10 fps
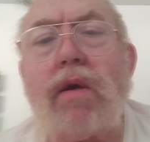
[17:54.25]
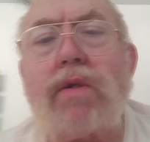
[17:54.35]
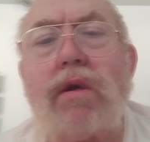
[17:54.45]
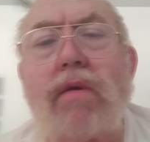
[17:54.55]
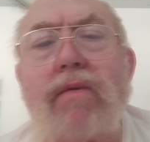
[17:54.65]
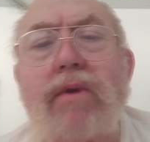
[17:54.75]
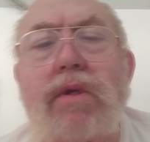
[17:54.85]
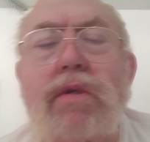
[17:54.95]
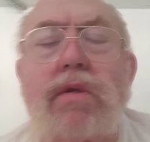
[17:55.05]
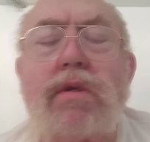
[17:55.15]

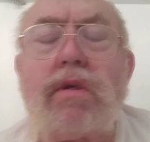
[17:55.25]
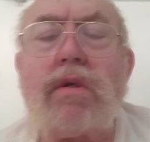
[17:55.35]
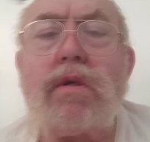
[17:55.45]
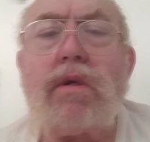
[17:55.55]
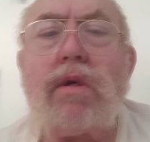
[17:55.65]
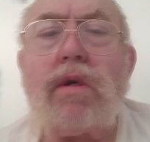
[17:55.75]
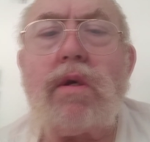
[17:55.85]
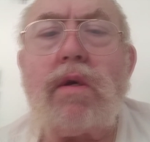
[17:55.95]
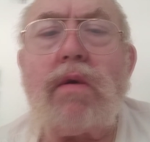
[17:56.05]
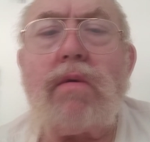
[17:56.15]
service
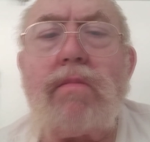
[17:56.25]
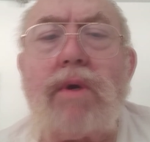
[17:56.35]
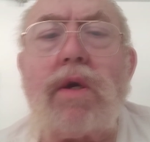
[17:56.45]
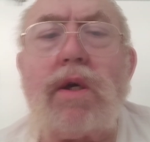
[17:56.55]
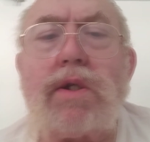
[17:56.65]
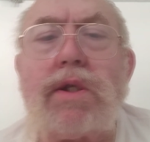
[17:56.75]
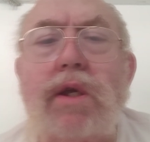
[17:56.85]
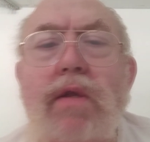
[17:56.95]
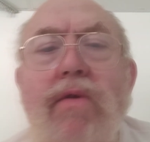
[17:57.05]
because of the other